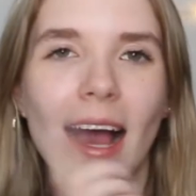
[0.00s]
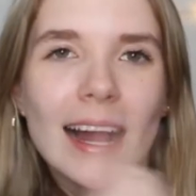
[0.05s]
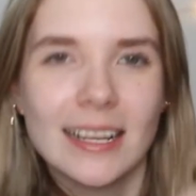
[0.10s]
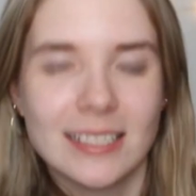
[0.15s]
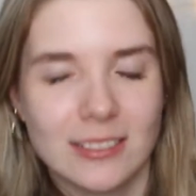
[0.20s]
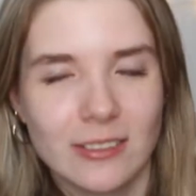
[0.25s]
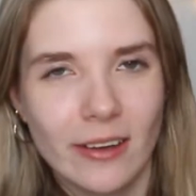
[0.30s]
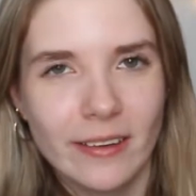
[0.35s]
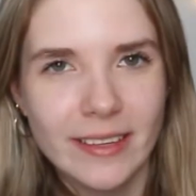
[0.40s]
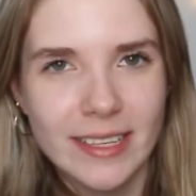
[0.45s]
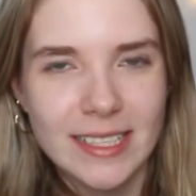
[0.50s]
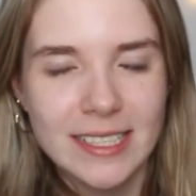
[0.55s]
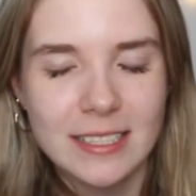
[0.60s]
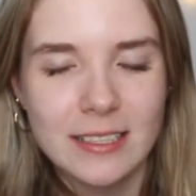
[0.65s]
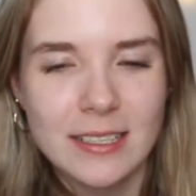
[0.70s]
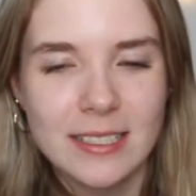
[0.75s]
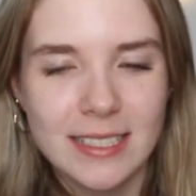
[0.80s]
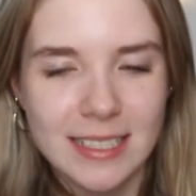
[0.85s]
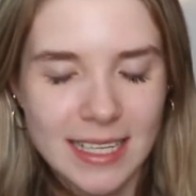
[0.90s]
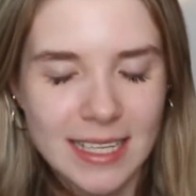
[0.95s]
I saw
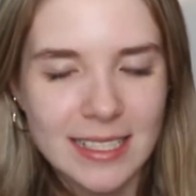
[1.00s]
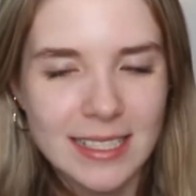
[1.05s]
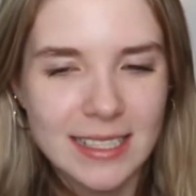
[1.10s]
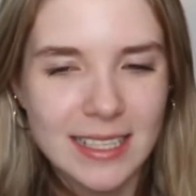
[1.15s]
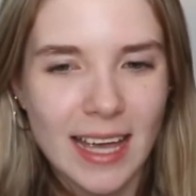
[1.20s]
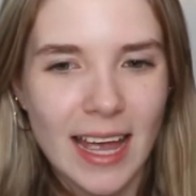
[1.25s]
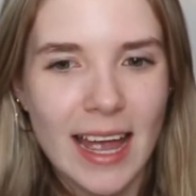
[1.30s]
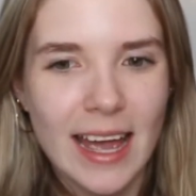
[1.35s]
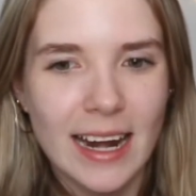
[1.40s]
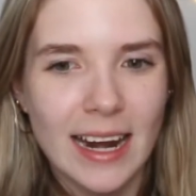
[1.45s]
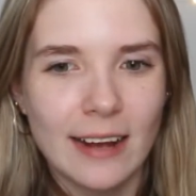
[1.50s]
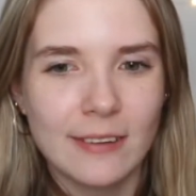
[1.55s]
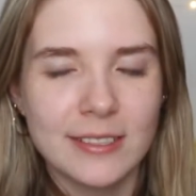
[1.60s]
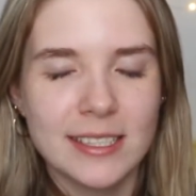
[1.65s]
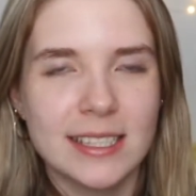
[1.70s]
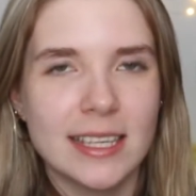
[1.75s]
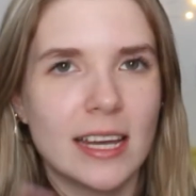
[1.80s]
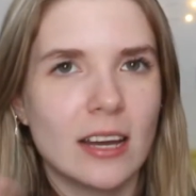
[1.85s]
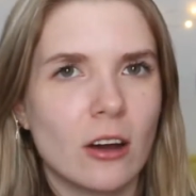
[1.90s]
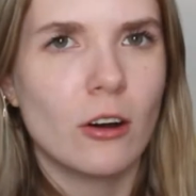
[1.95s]
this disc and I
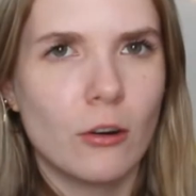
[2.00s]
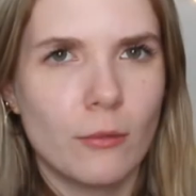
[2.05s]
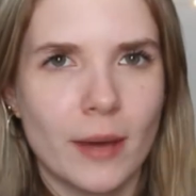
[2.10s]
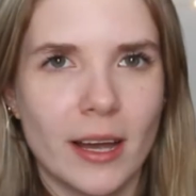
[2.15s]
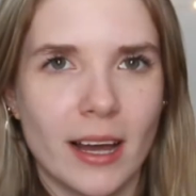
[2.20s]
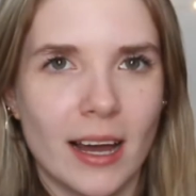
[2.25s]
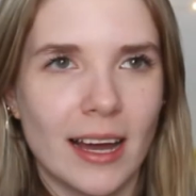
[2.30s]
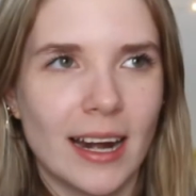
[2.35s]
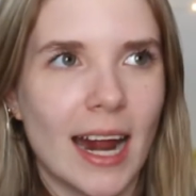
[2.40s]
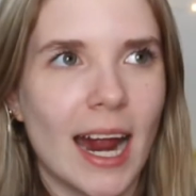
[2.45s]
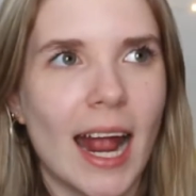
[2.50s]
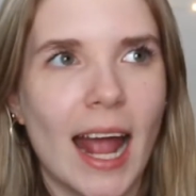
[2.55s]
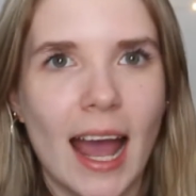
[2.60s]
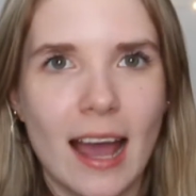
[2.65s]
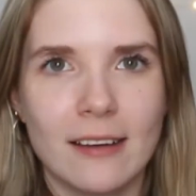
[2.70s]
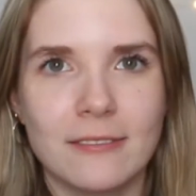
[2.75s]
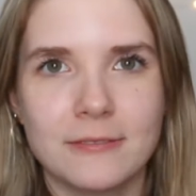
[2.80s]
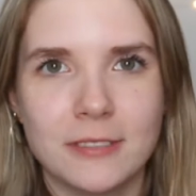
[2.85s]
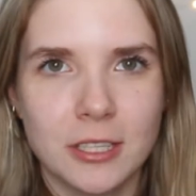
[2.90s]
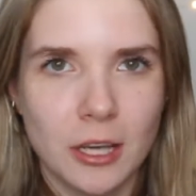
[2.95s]
was like, oh my god, I
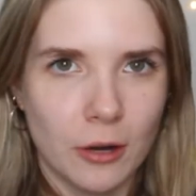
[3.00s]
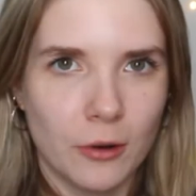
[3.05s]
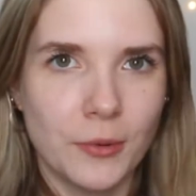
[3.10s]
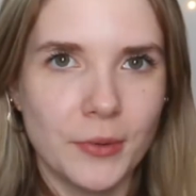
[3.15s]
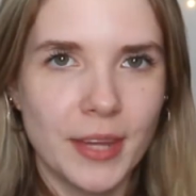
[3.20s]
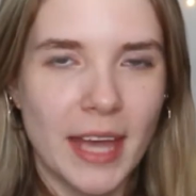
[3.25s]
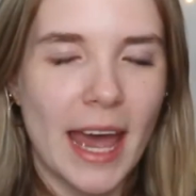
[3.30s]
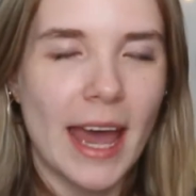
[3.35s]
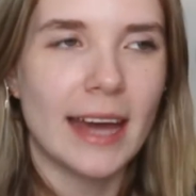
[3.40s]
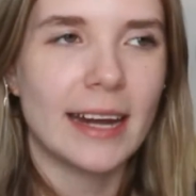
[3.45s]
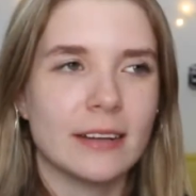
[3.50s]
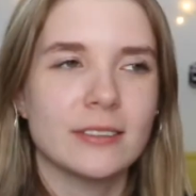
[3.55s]
have to own that.